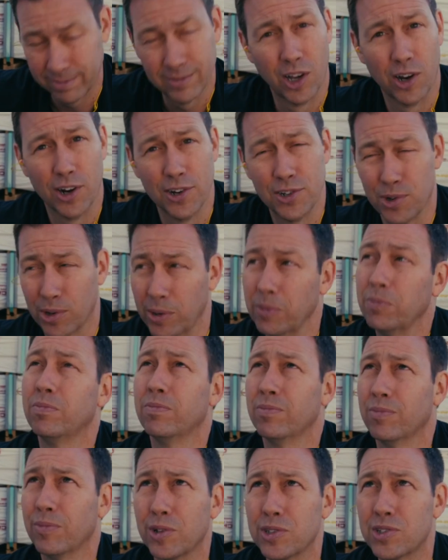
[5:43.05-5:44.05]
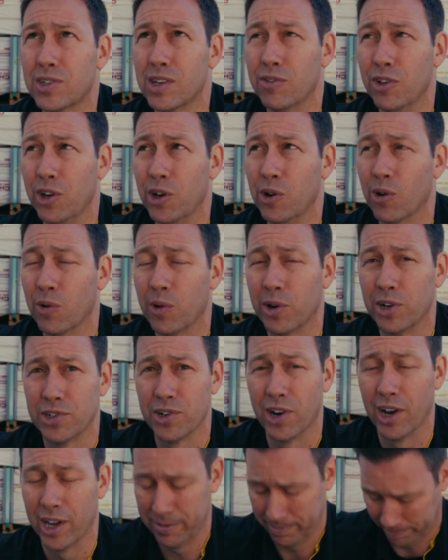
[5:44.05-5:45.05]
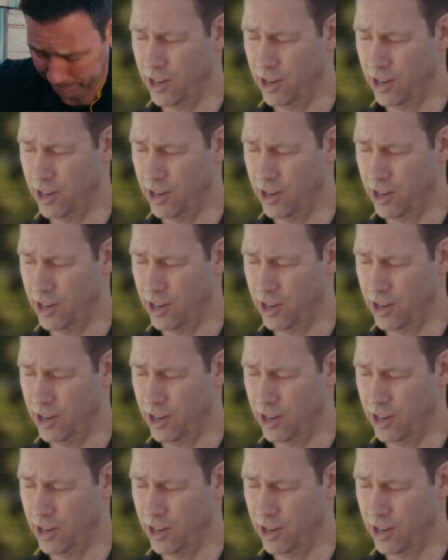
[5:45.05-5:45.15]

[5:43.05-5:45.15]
All right, Jordan, let's give the newer one a try.